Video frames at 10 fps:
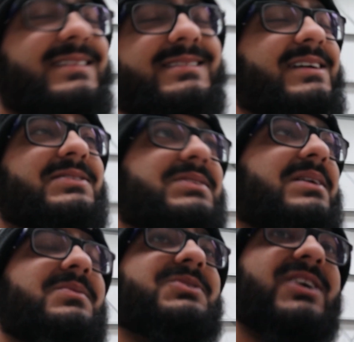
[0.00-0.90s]
It sounds
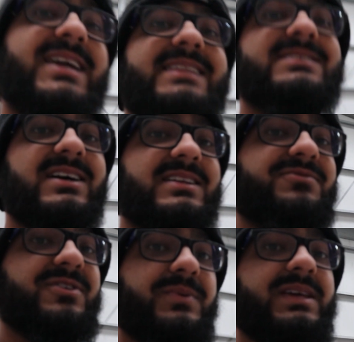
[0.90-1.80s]
dumb. We're trying to get this done in
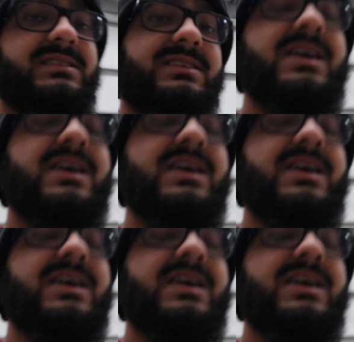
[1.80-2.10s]
3 weeks.